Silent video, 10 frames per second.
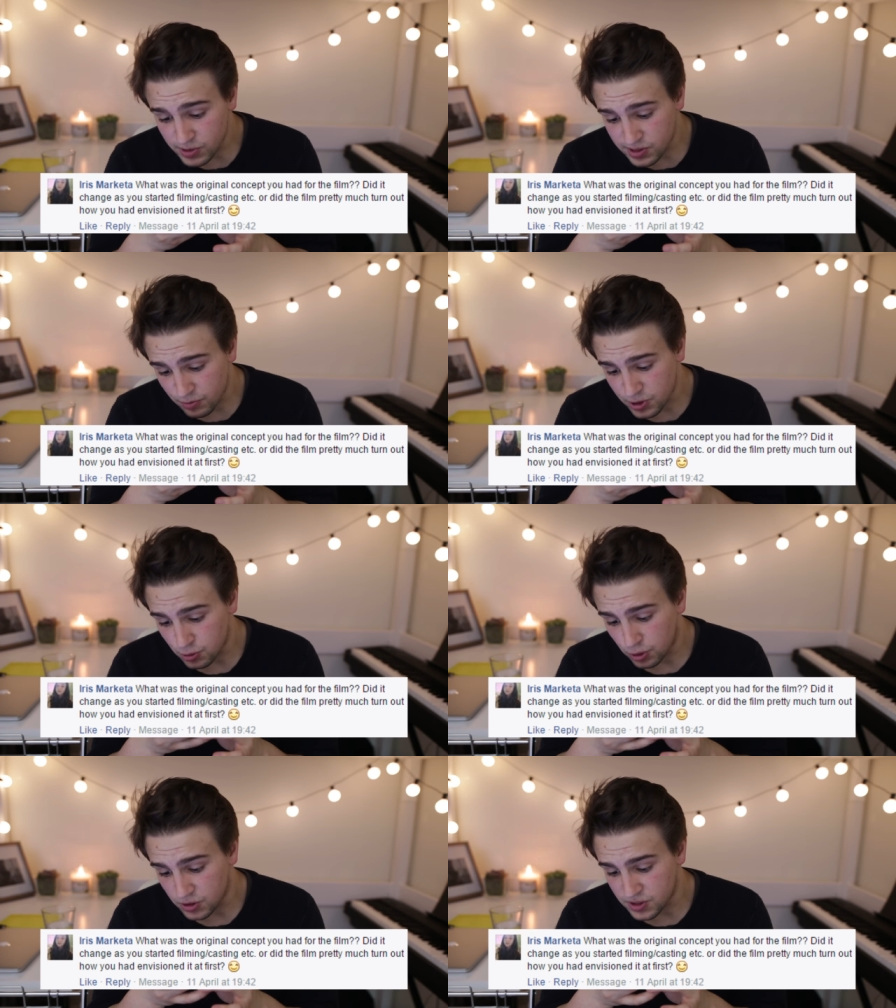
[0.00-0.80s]
was the
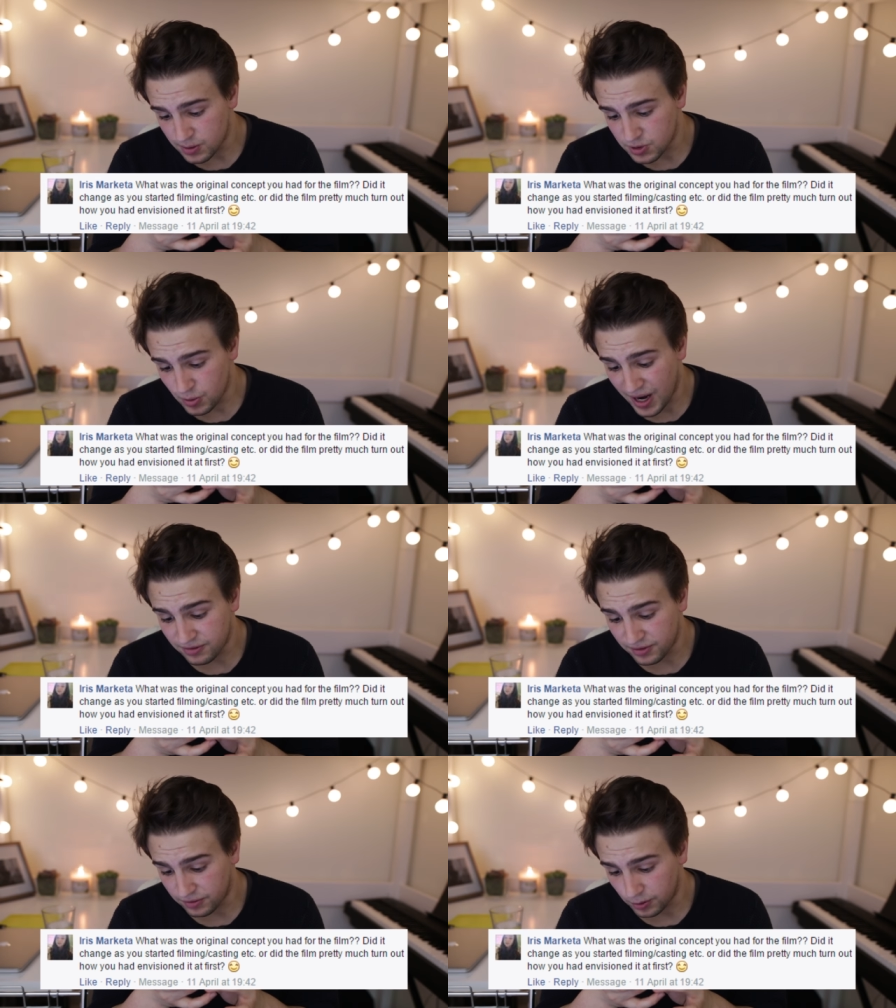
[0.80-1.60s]
original concept you had
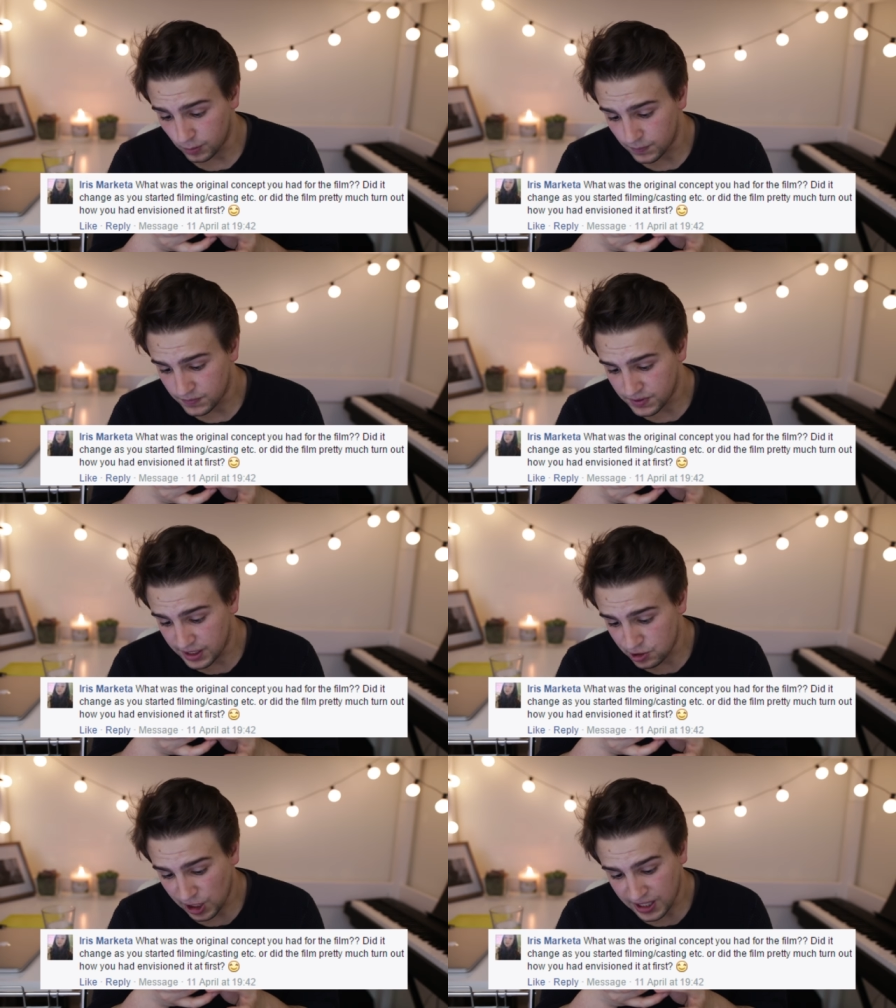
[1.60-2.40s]
for the film? Did
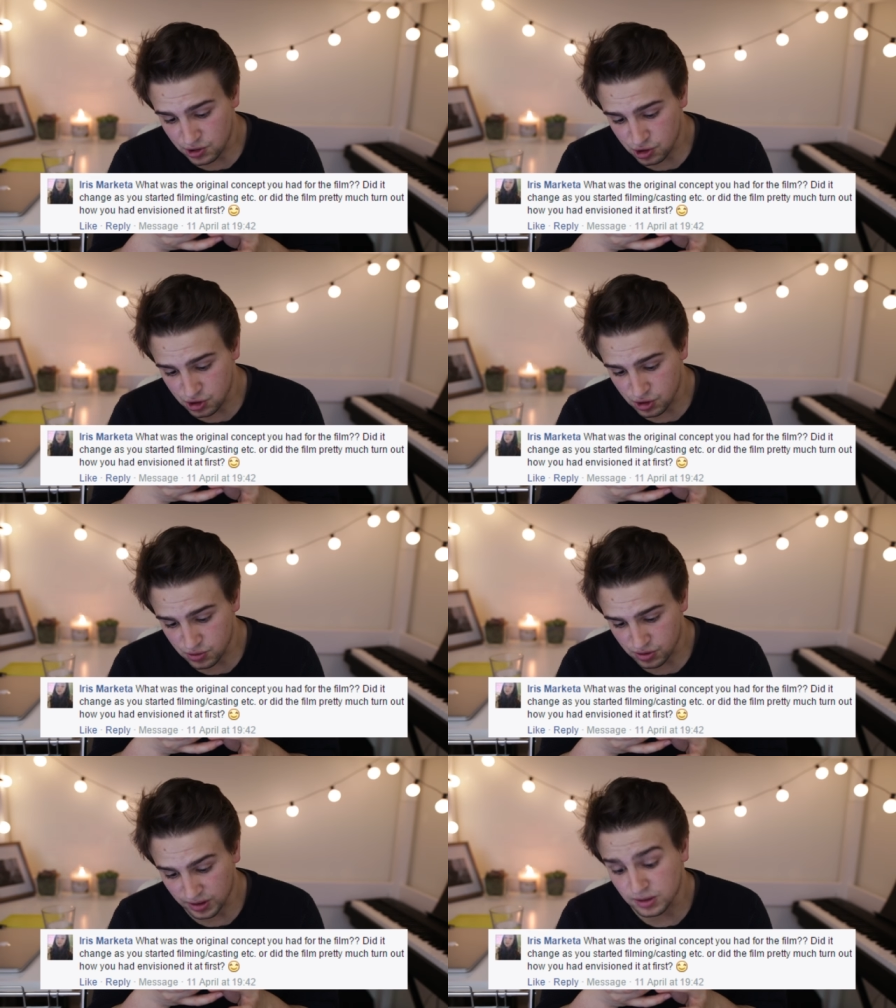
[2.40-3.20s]
it change as you
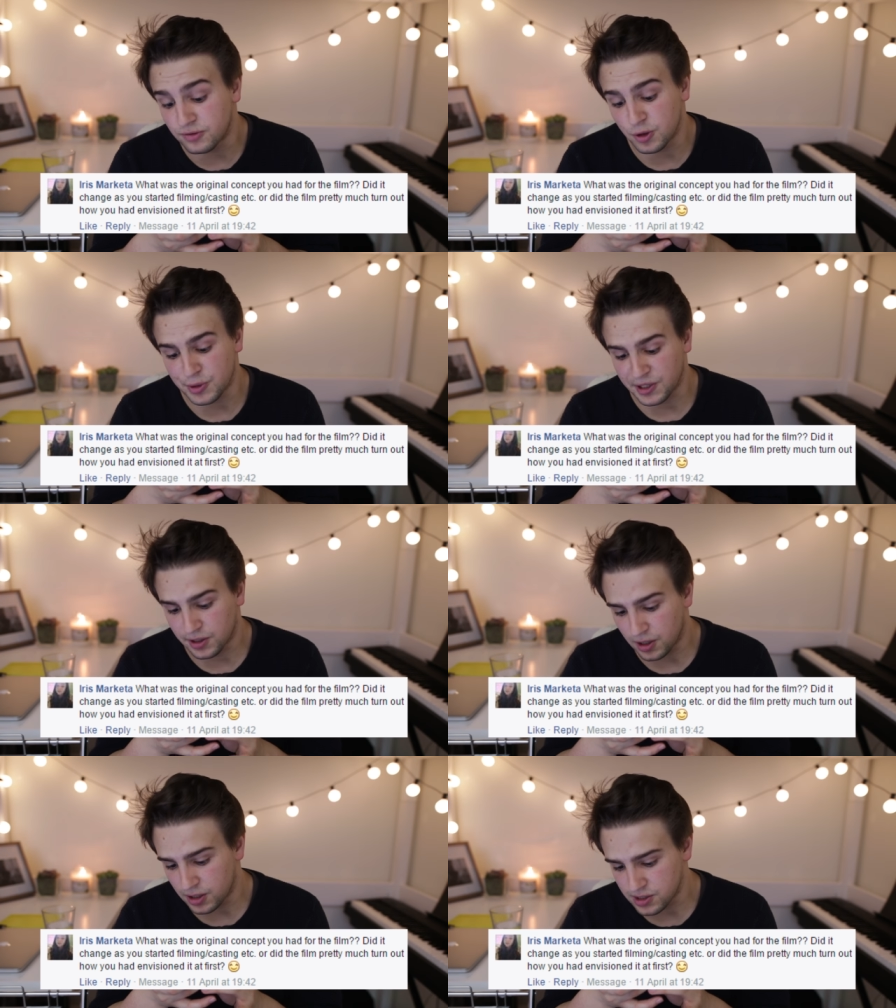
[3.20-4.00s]
started filming
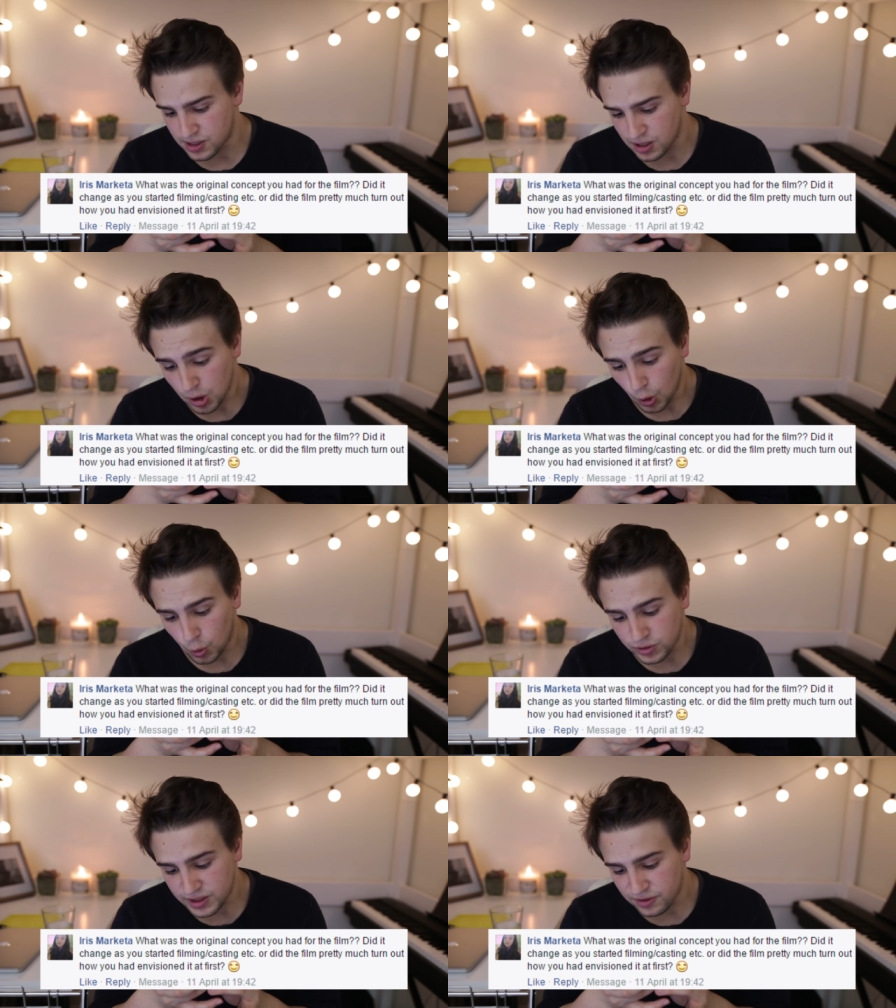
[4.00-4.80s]
and casting,
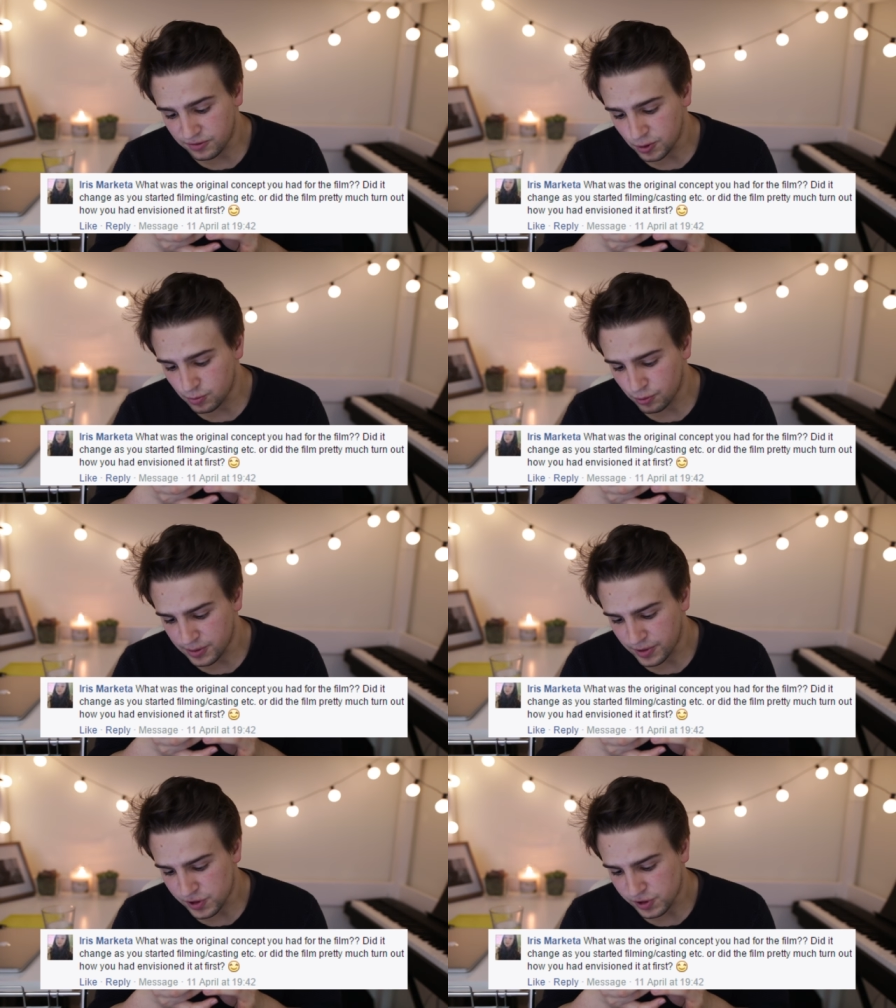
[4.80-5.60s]
or did the film
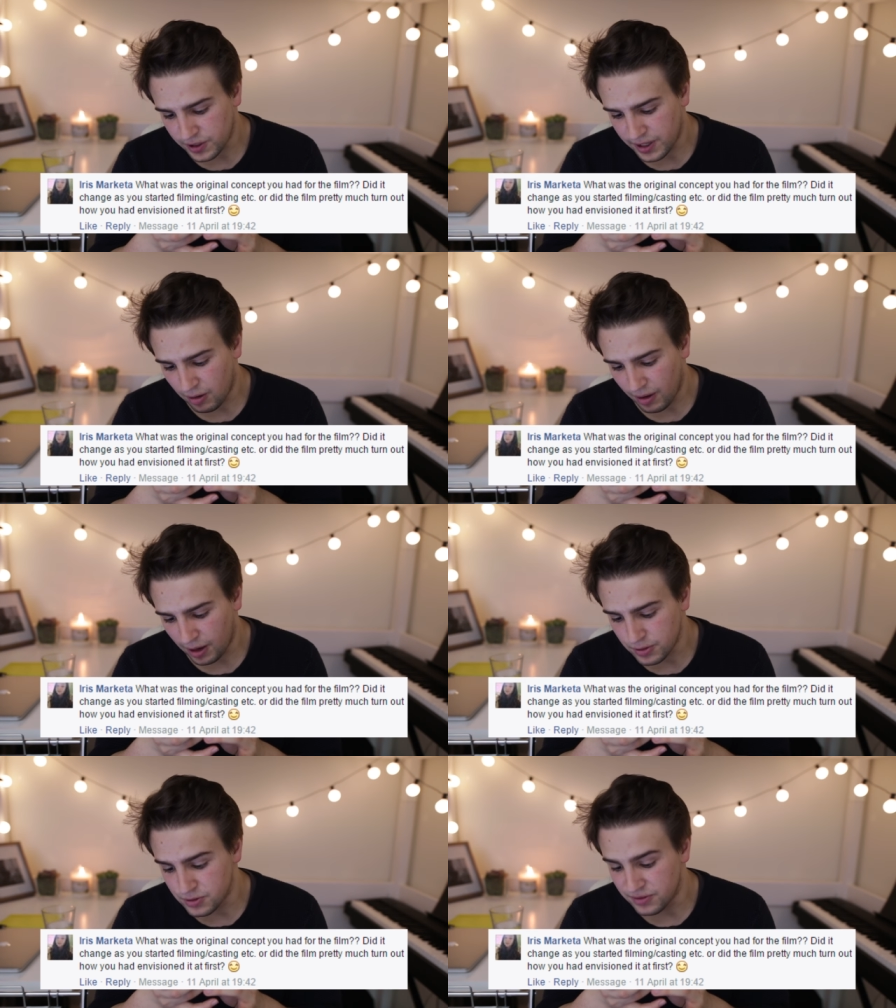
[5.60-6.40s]
pretty much turn out
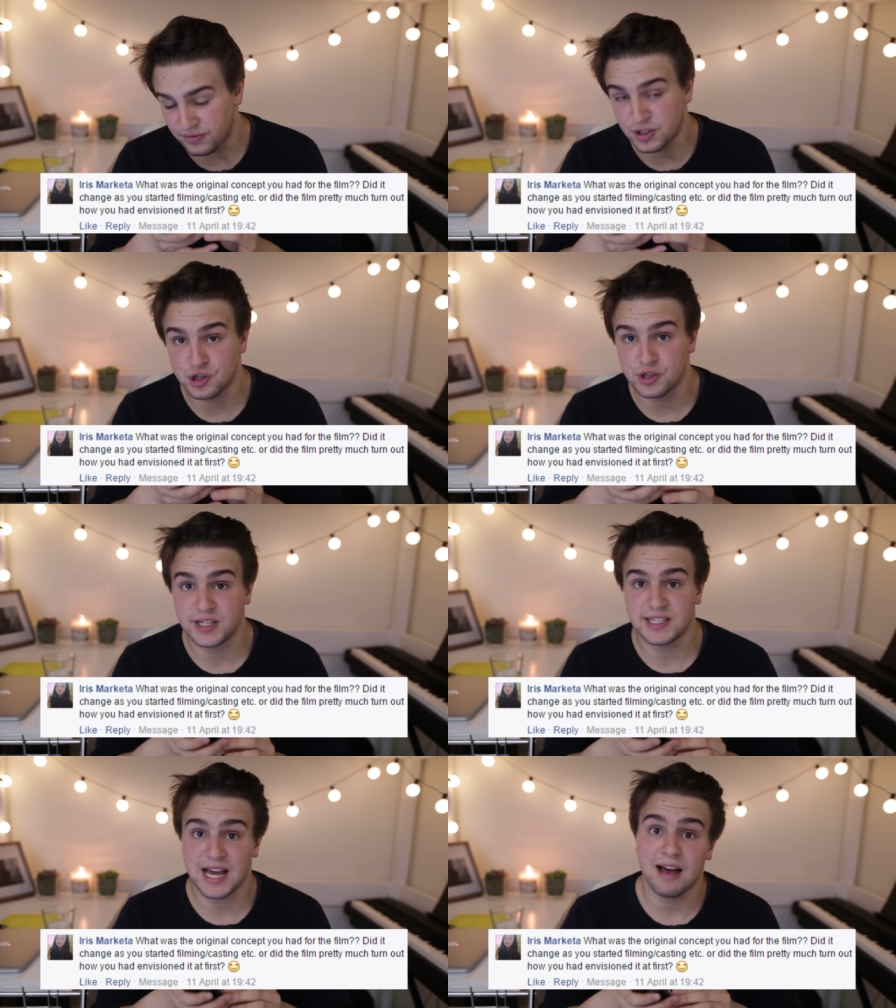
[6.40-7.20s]
how you'd envisioned
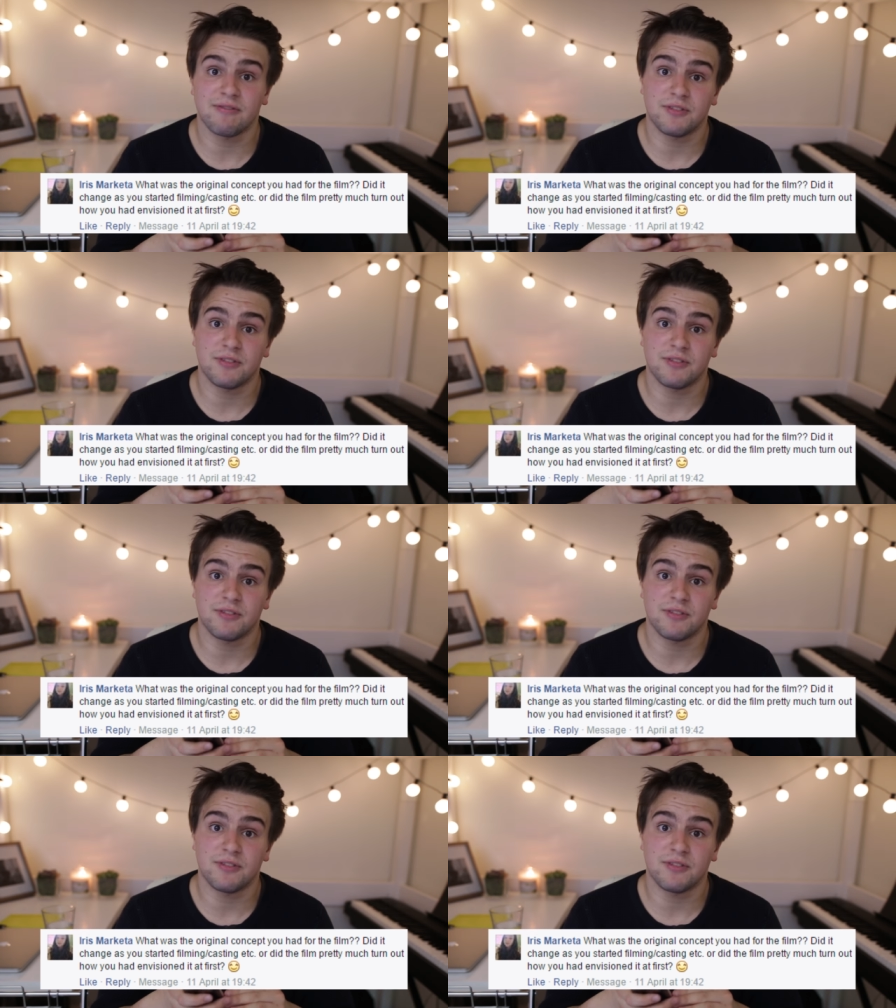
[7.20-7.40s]
it at